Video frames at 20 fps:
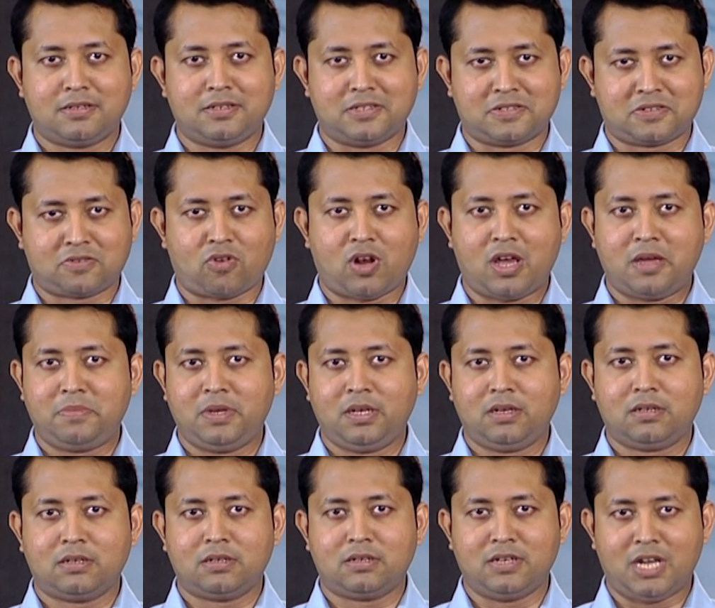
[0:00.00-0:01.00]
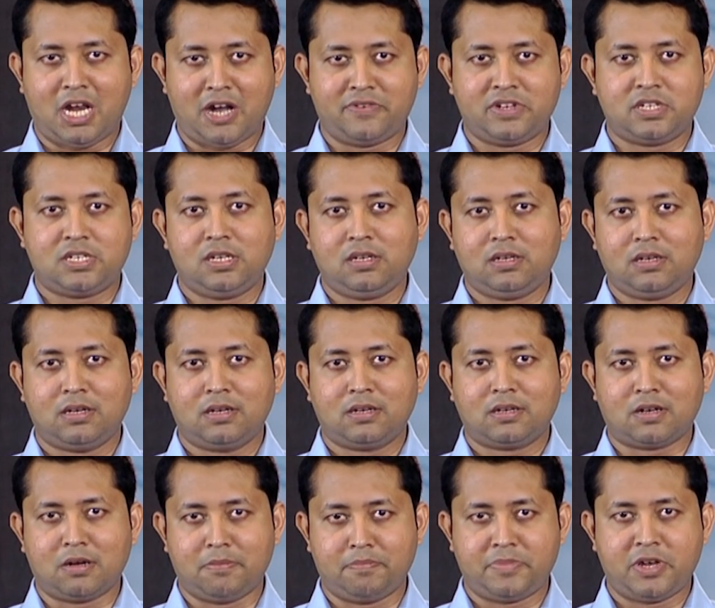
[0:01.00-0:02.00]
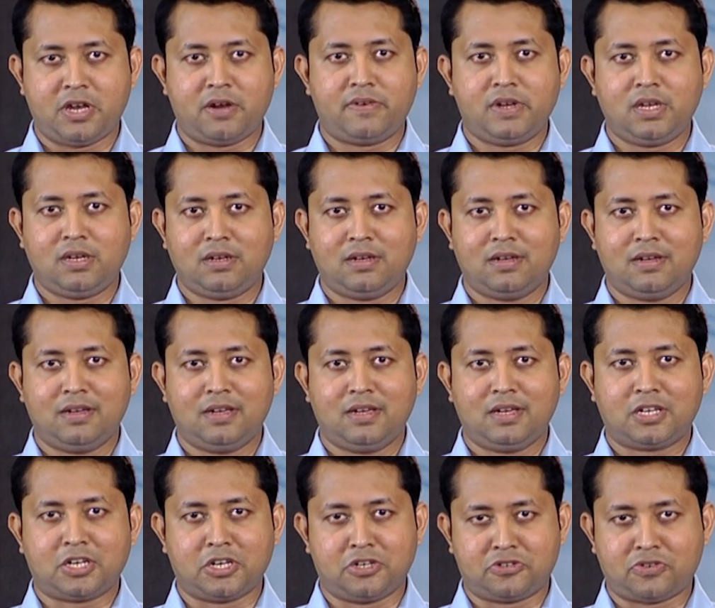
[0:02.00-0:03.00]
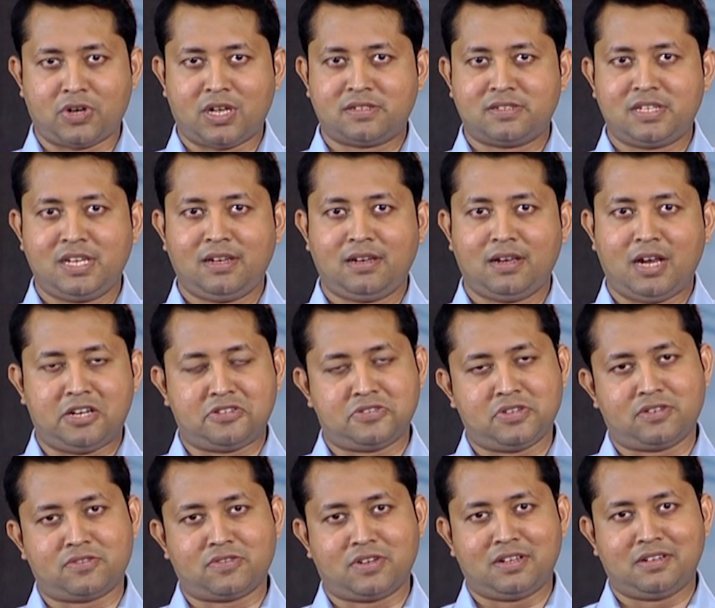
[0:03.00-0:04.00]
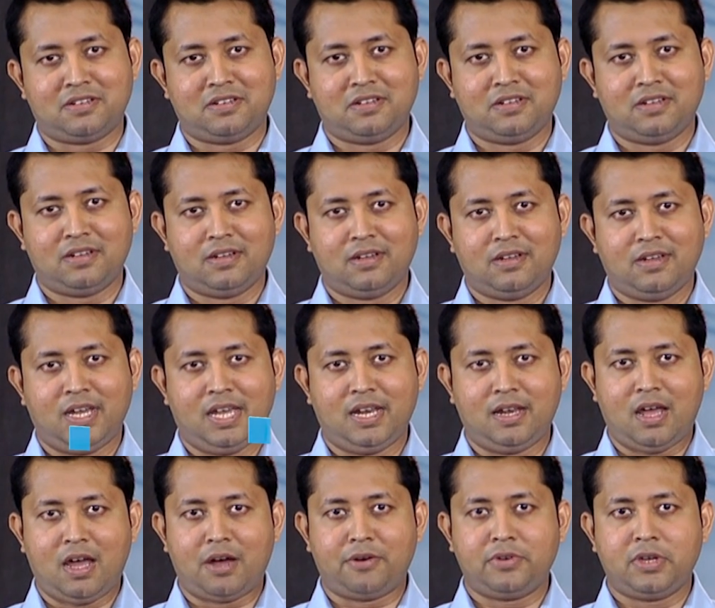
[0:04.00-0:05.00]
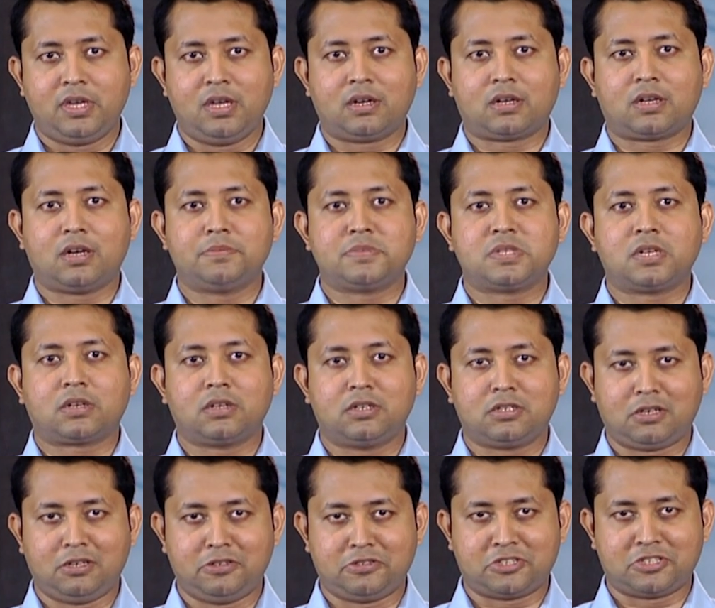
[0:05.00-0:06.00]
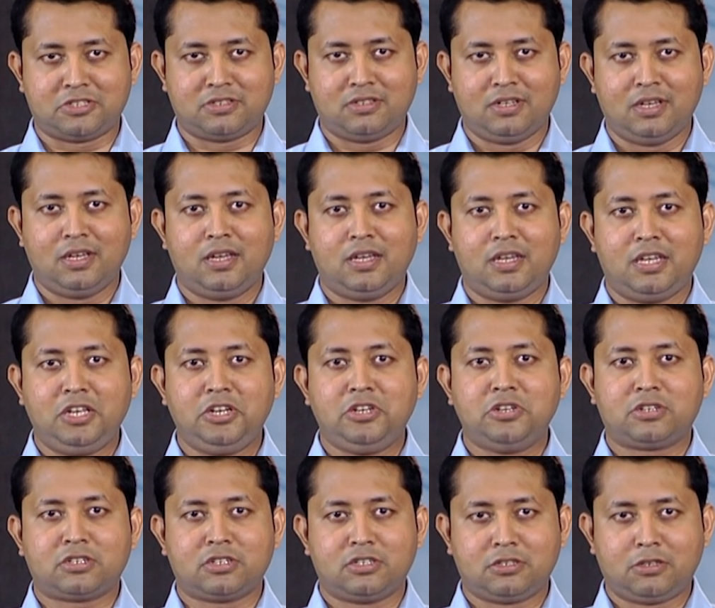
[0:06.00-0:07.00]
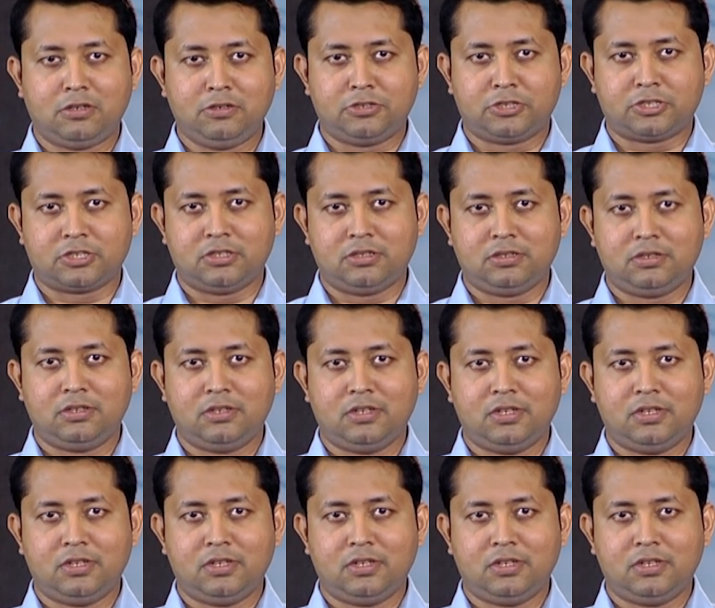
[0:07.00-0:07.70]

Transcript: describing, narrating, comparing, contrasting, etc. And now, here comes the conclusion. In your conclusion,